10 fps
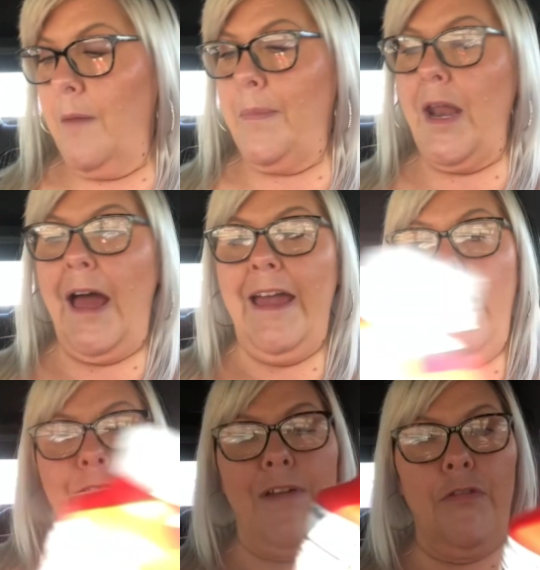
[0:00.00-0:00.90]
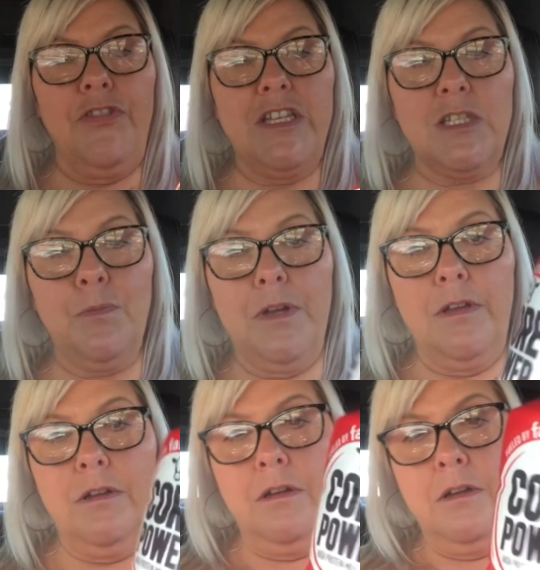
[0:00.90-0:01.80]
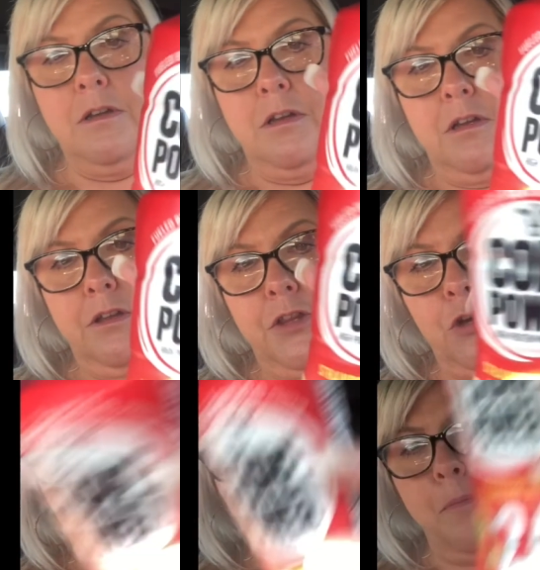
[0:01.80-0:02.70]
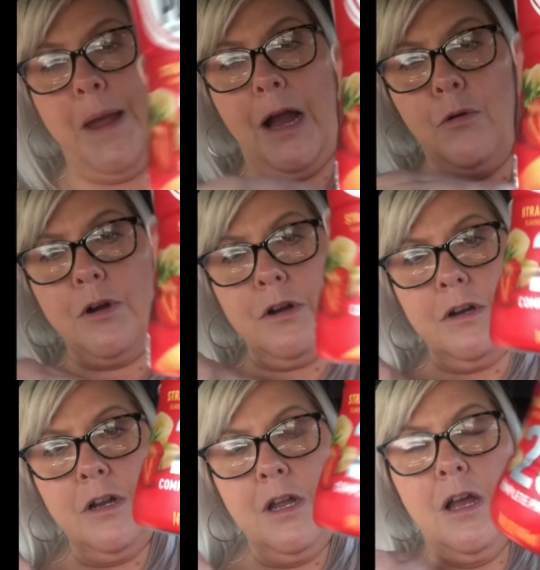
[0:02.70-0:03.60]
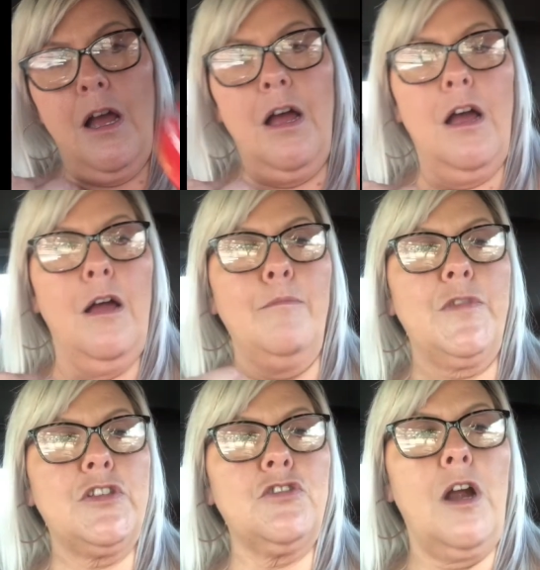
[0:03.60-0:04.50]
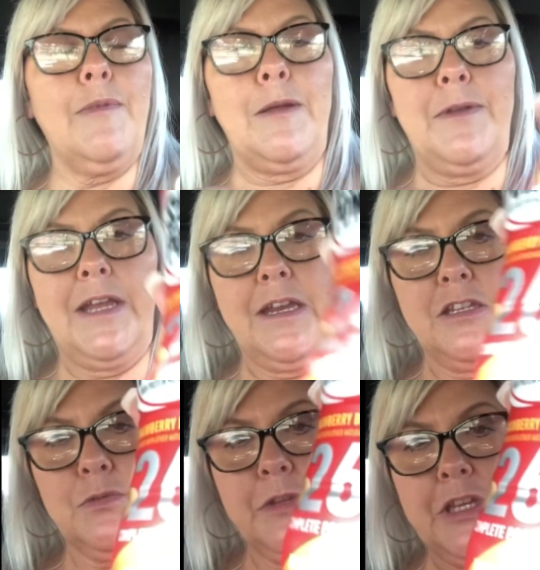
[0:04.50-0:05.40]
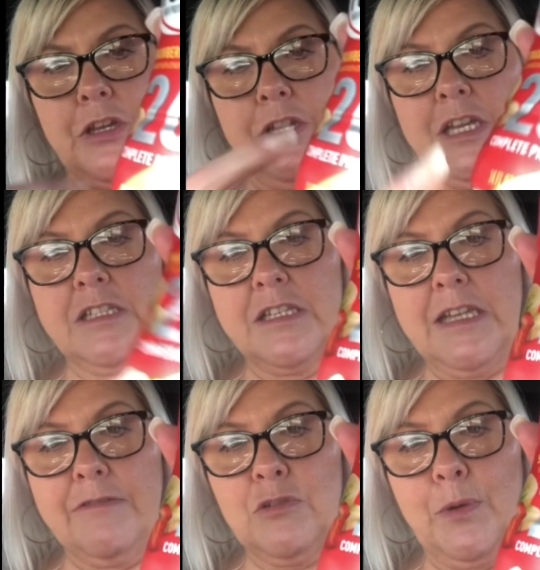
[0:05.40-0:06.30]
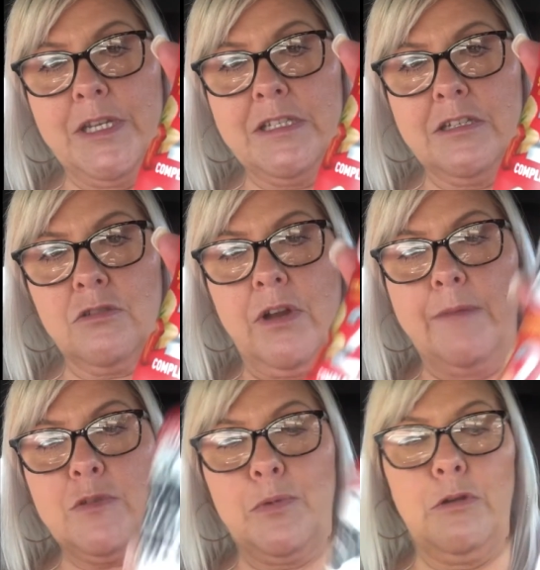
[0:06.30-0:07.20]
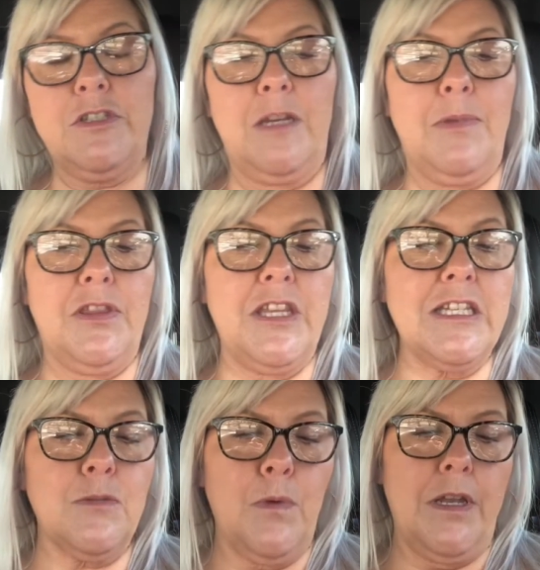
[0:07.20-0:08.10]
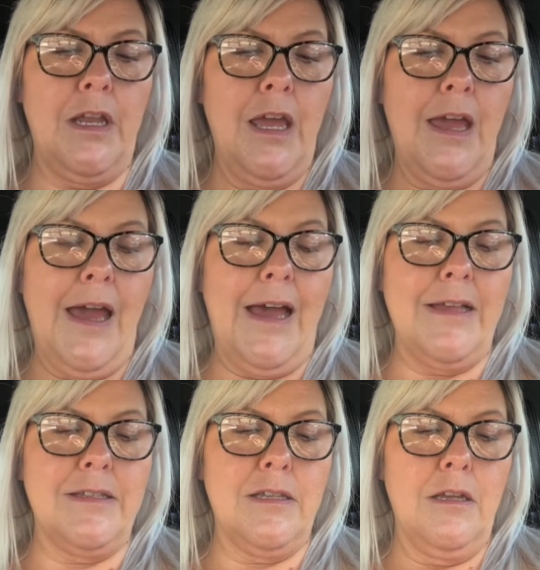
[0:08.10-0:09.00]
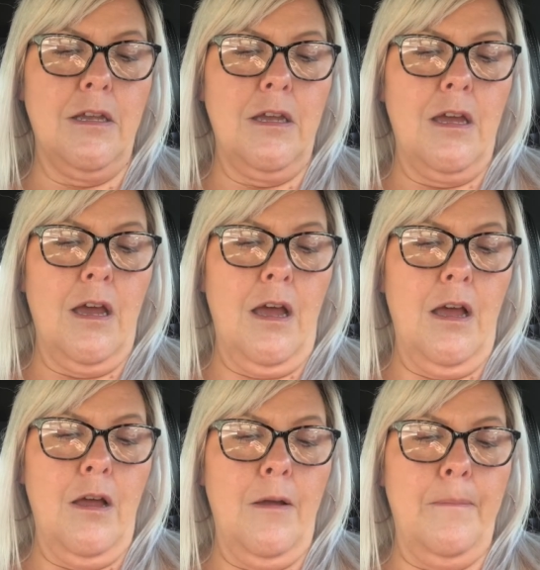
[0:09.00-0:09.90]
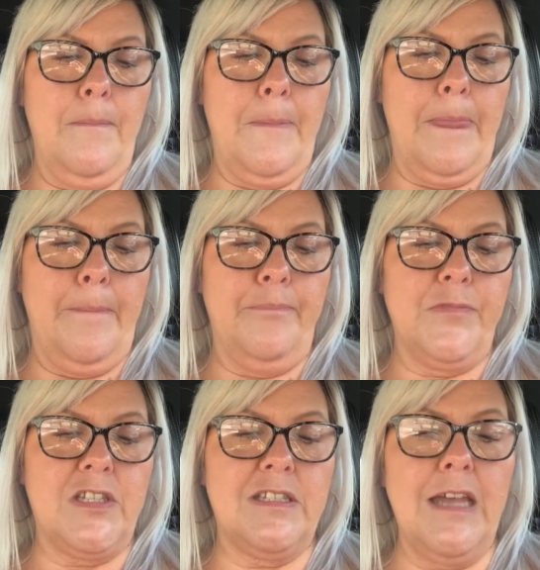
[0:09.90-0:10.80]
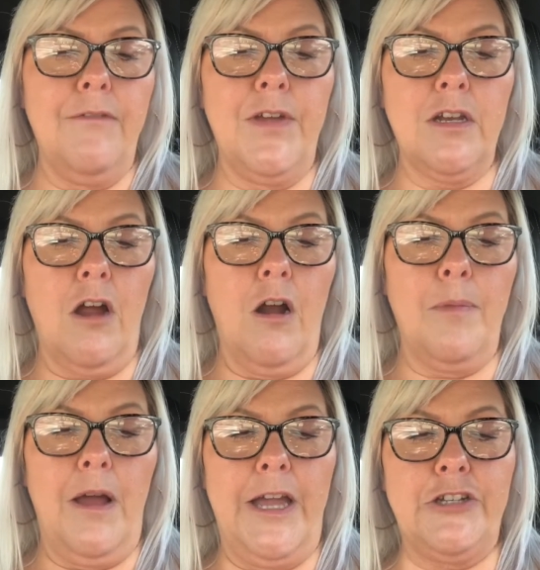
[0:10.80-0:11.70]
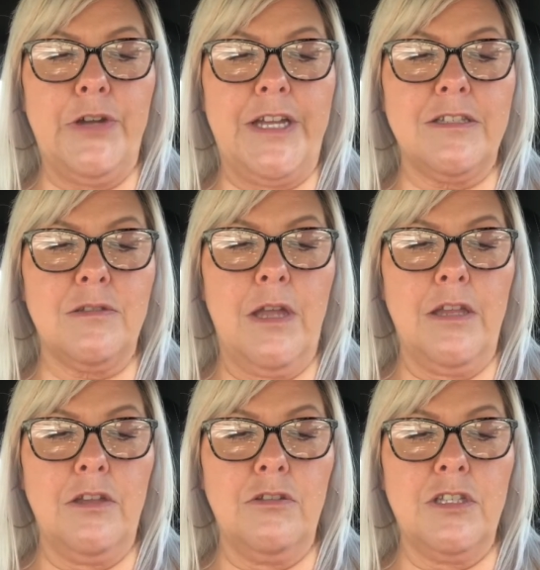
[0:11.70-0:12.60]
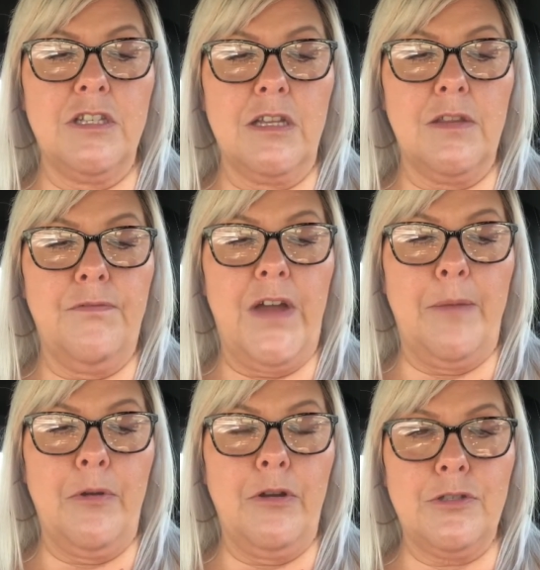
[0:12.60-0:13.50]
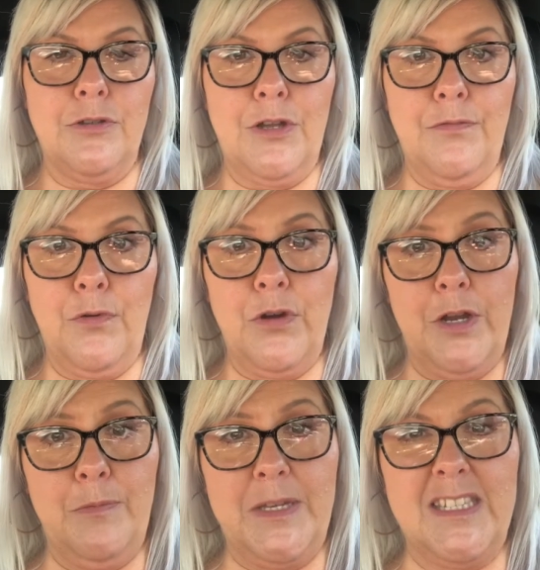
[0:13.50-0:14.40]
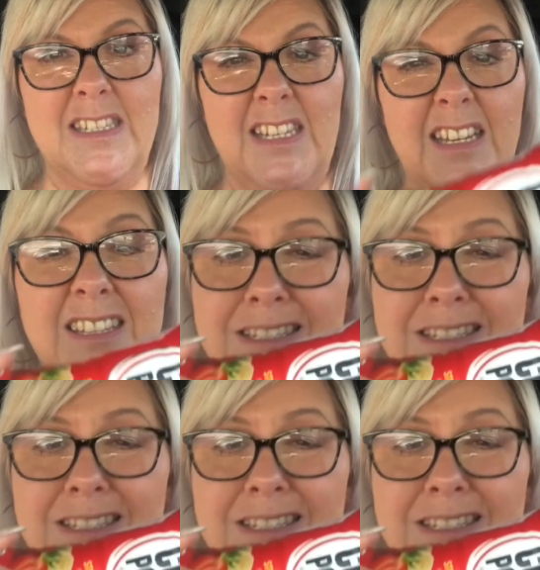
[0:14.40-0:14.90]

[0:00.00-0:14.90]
But I have found this one, the Core Power, the strawberry banana is really good. It does have 26 grams of protein, but this one has 7 carbohydrates, and you deduct the fiber, so therefore it'd be 6.